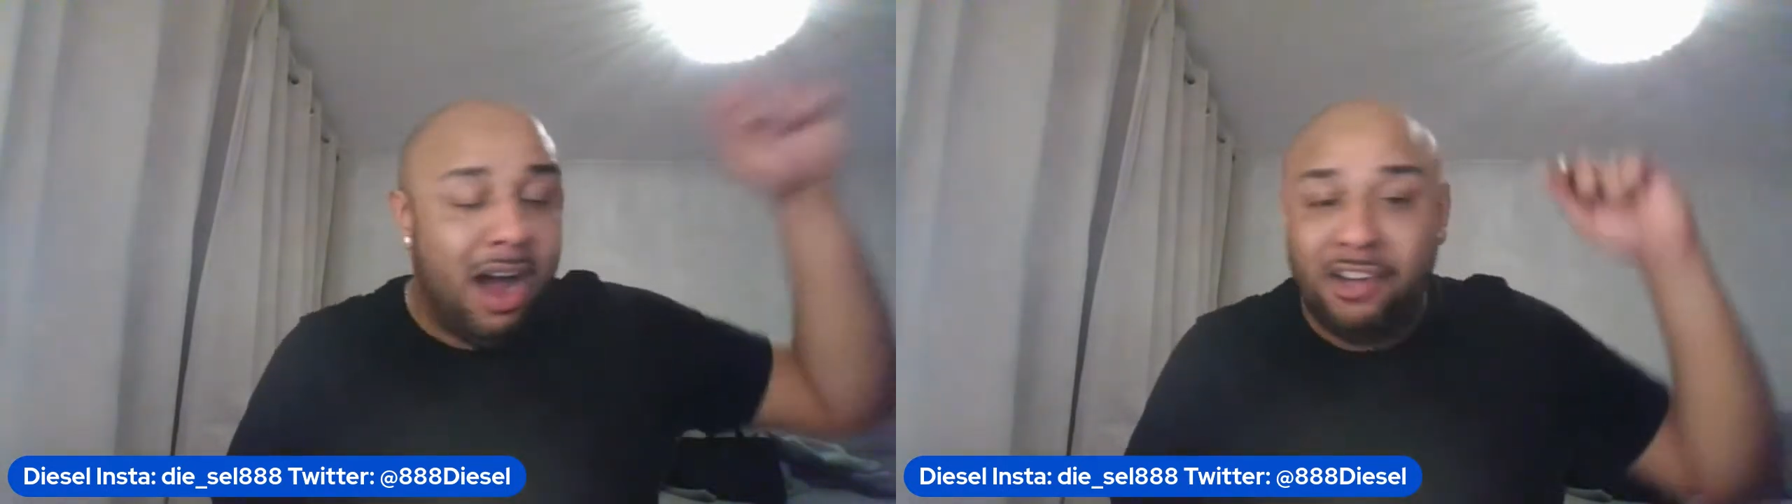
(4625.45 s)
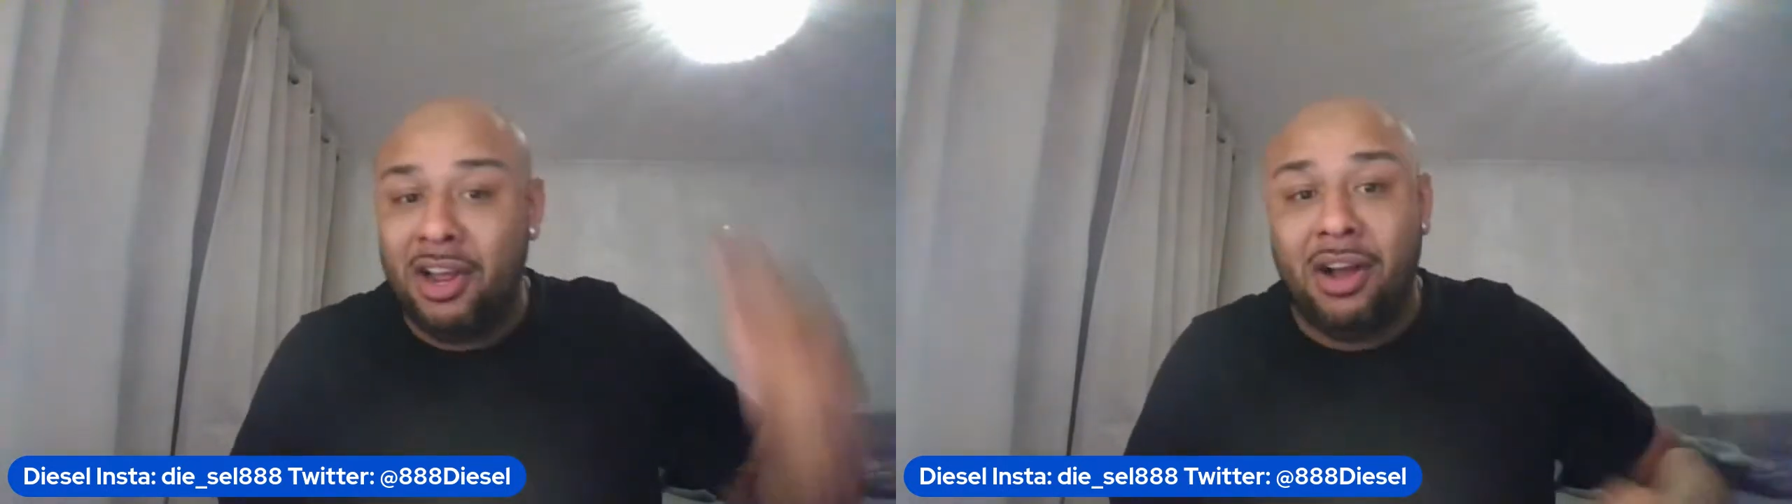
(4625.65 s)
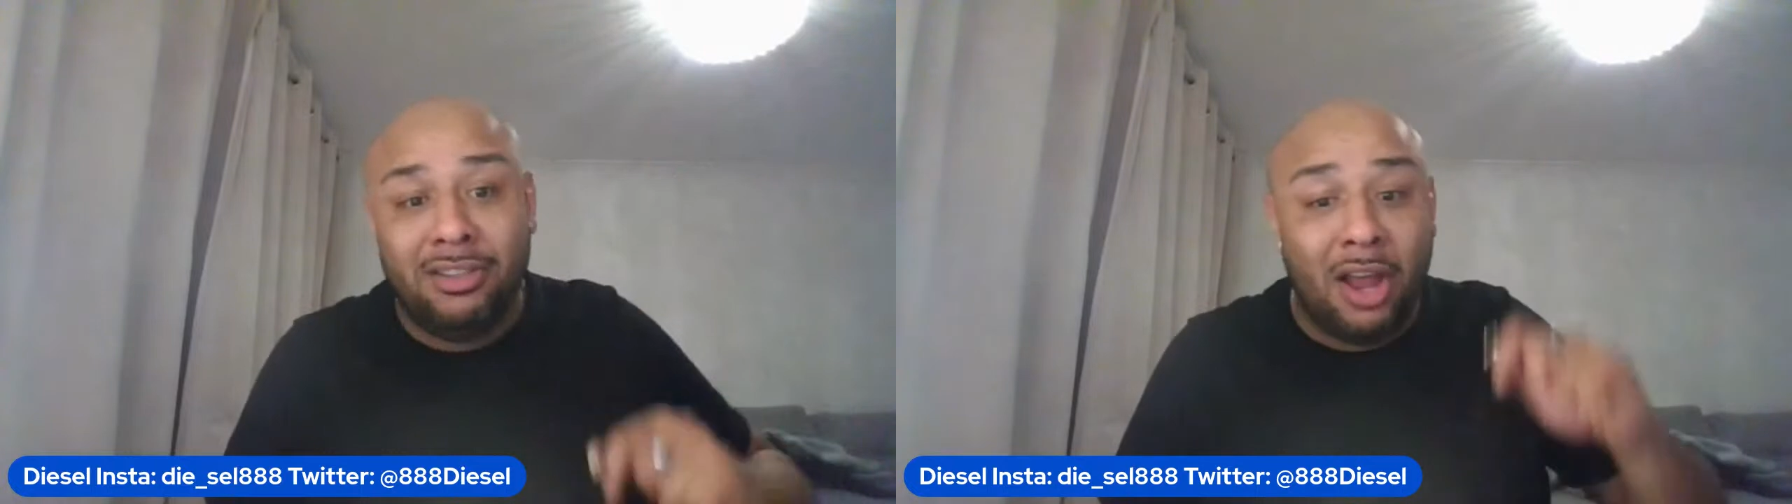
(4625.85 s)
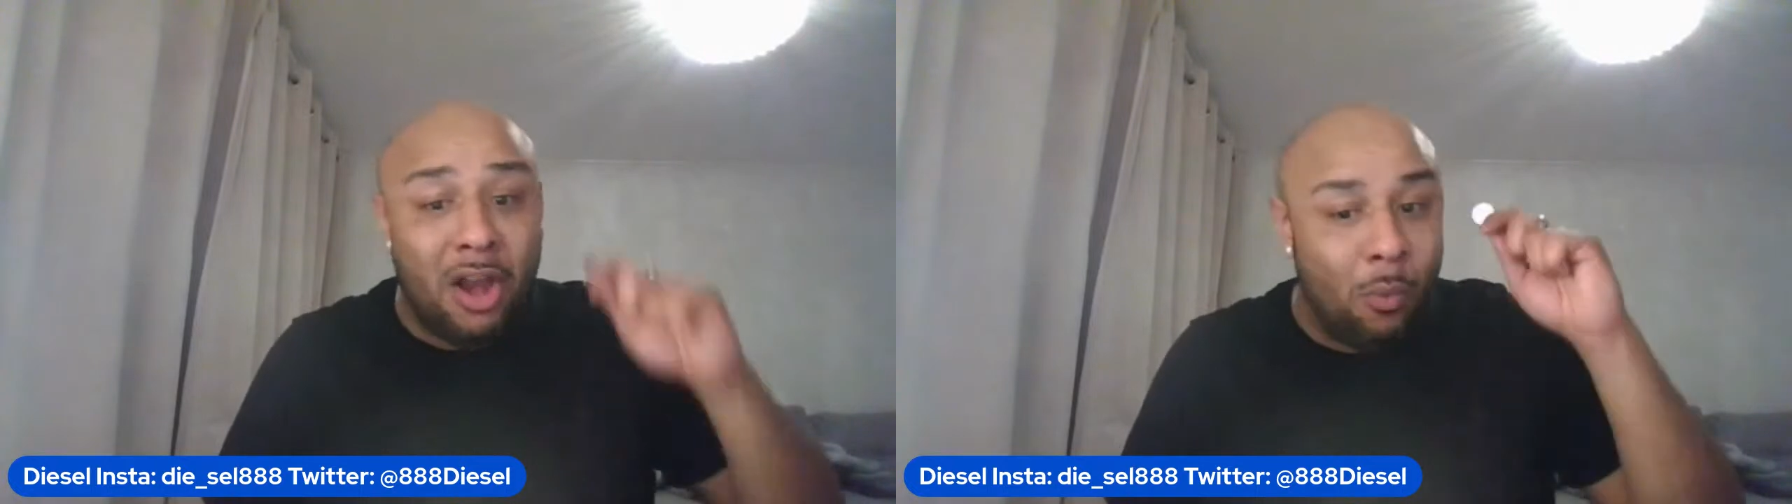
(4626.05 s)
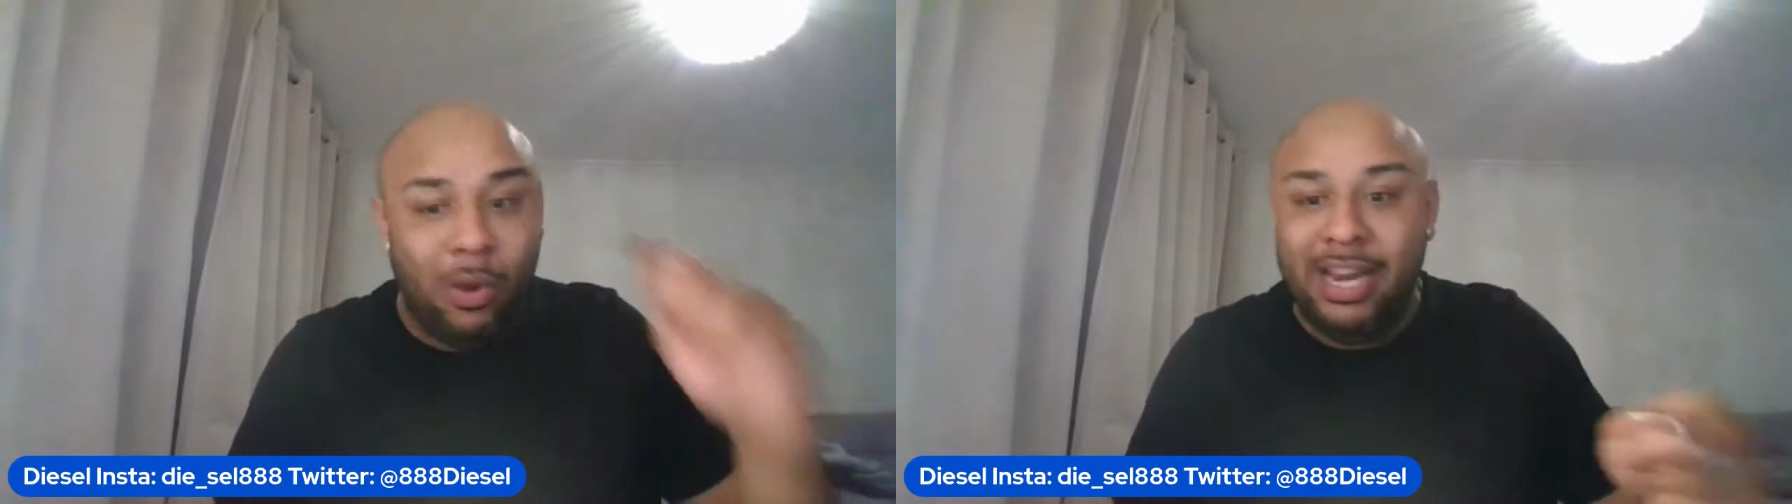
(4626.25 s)
I don't
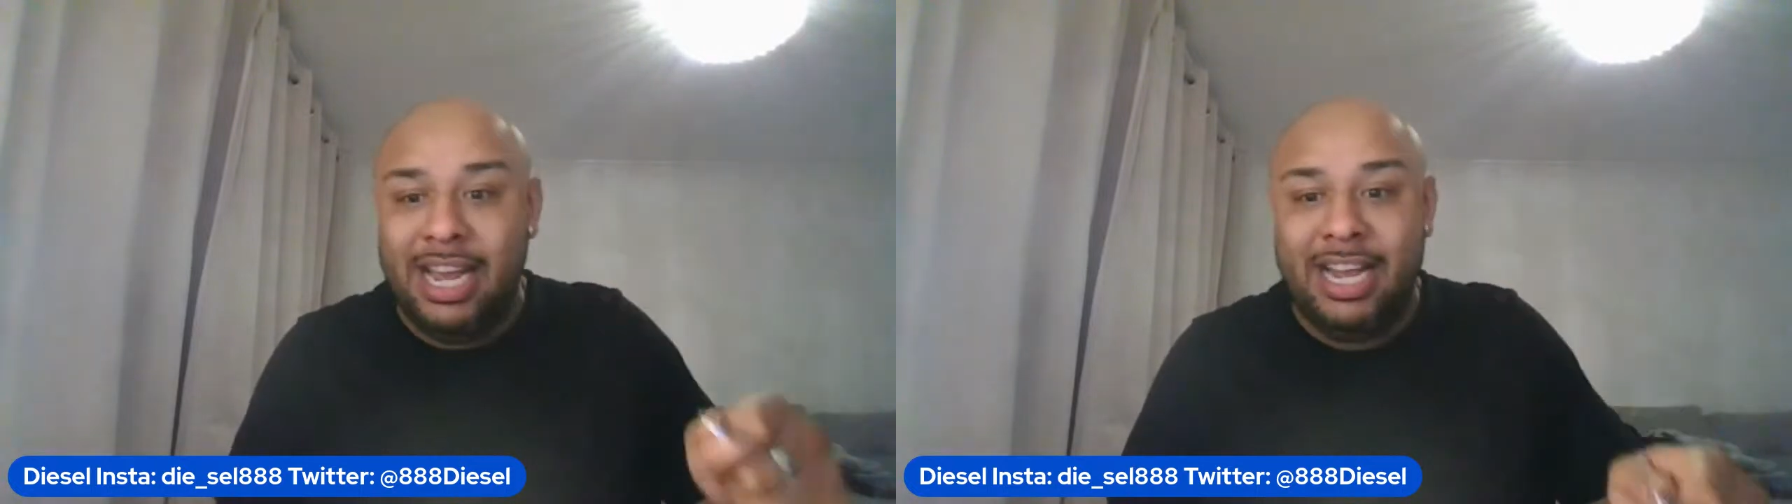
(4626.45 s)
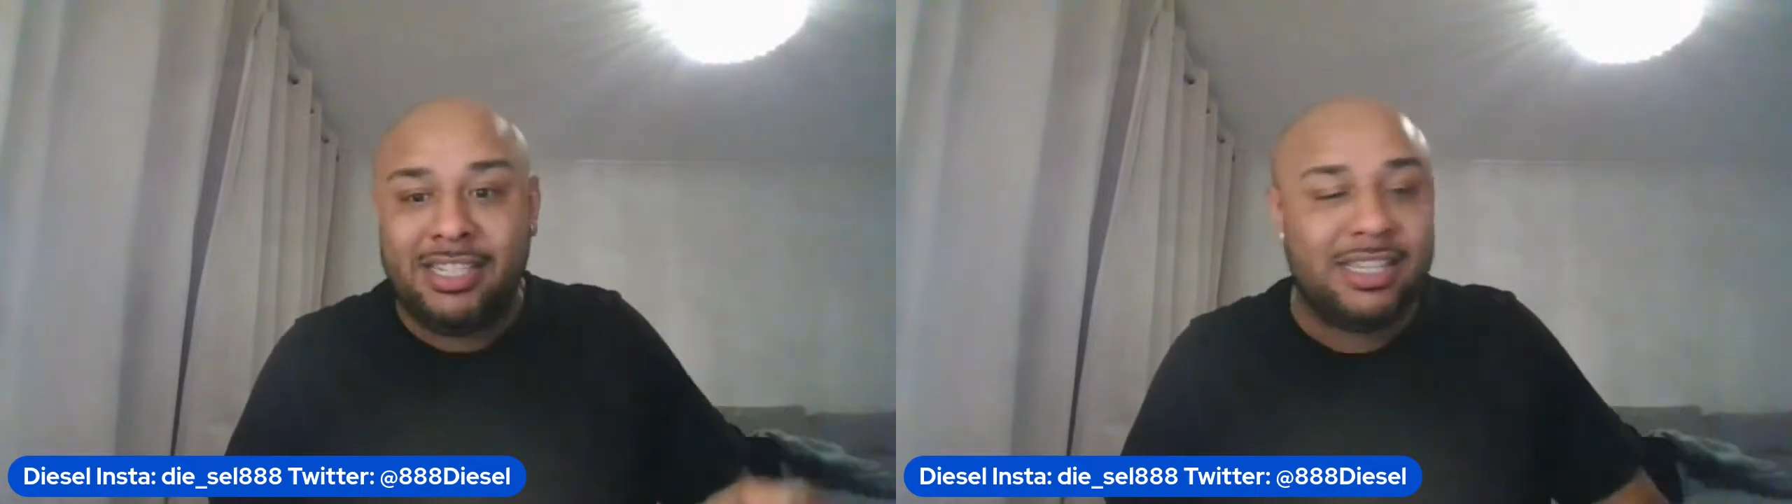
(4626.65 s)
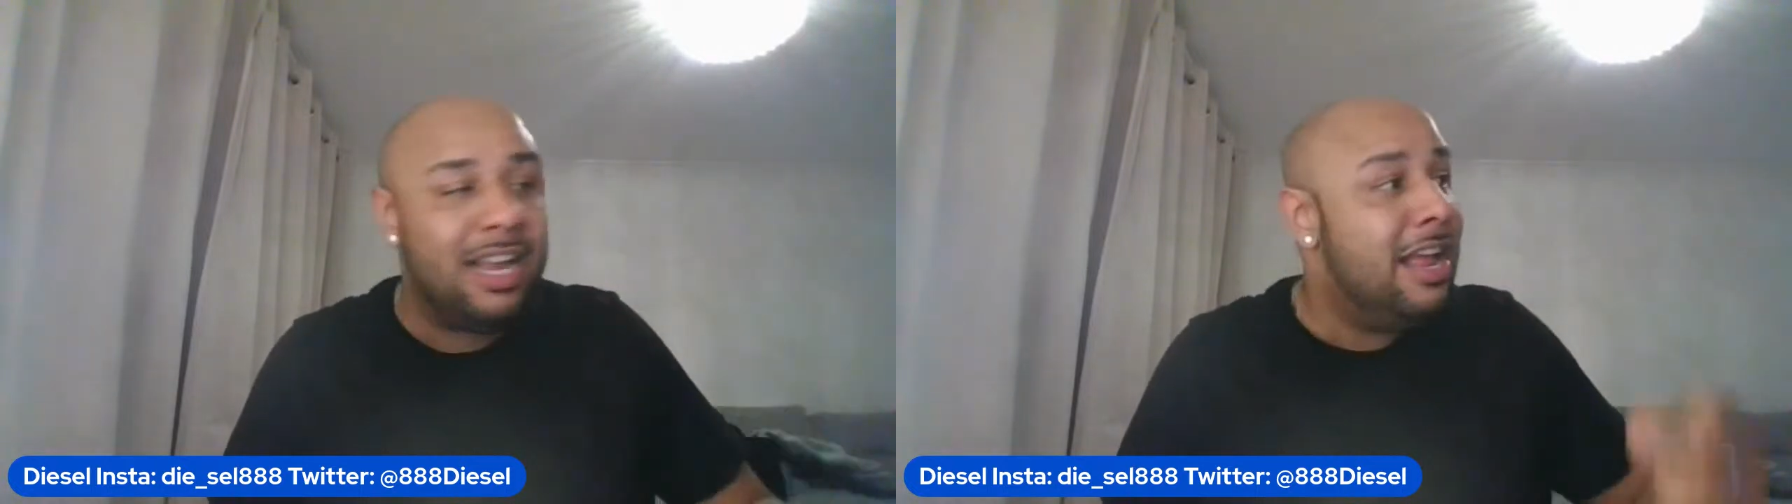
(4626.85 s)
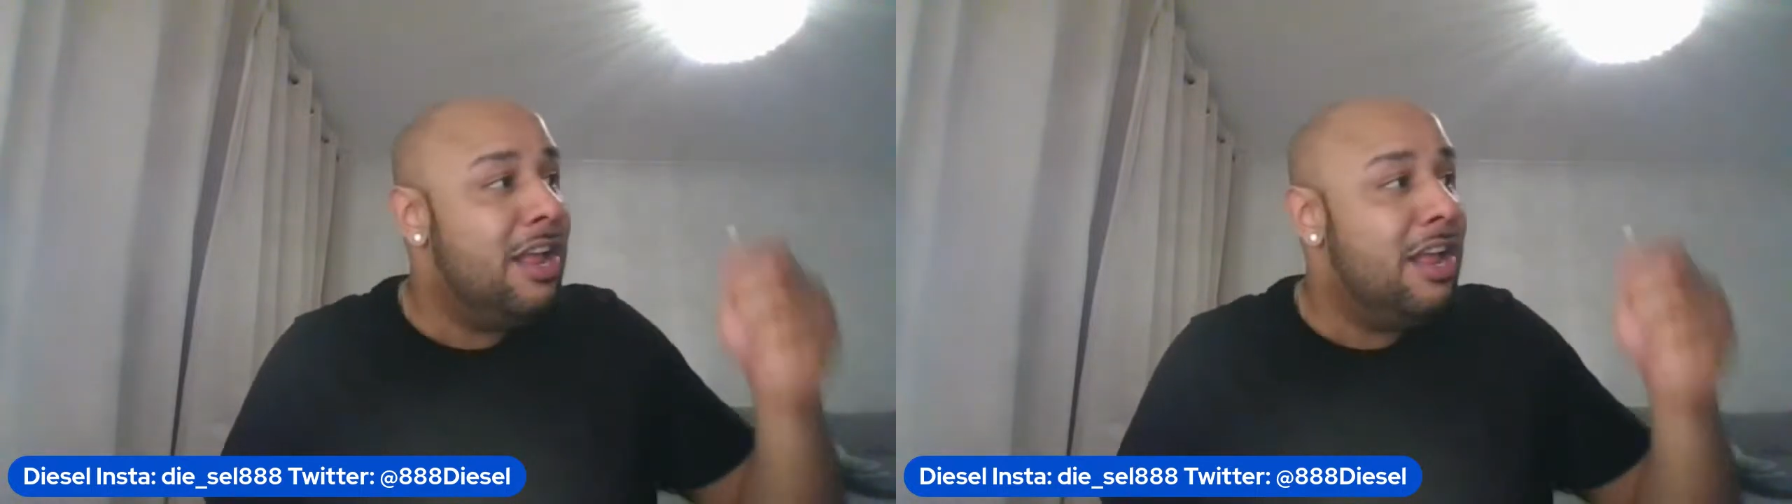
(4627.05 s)
know what it is.